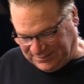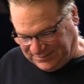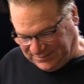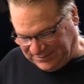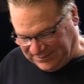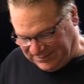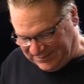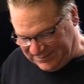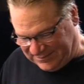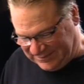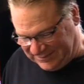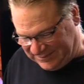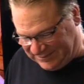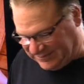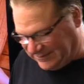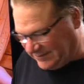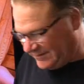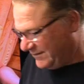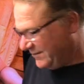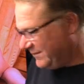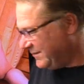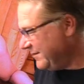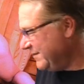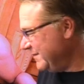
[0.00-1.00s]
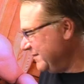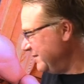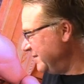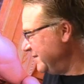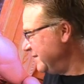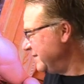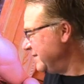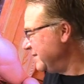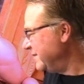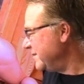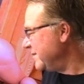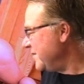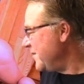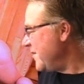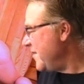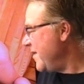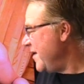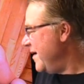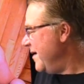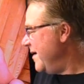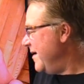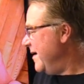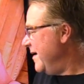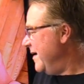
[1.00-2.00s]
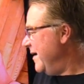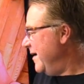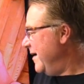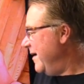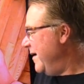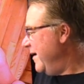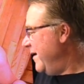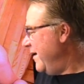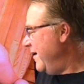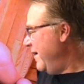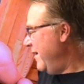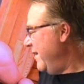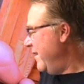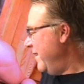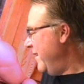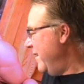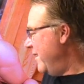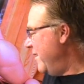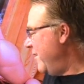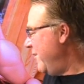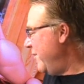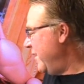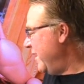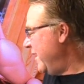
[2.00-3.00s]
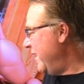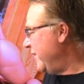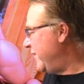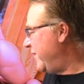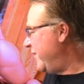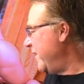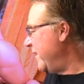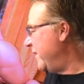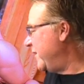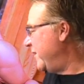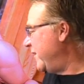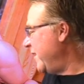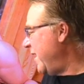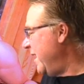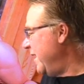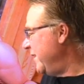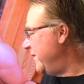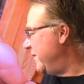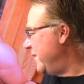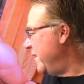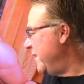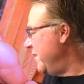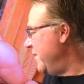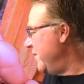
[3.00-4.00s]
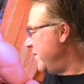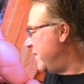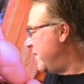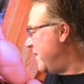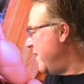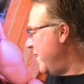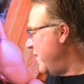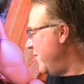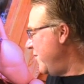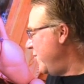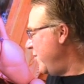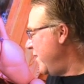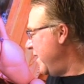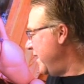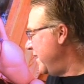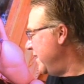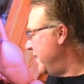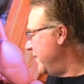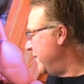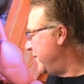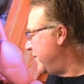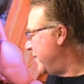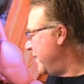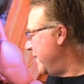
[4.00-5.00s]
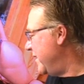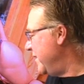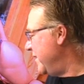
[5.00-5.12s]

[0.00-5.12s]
Oh, I don't give two shits about that. ONS fixed sights, and you co-witness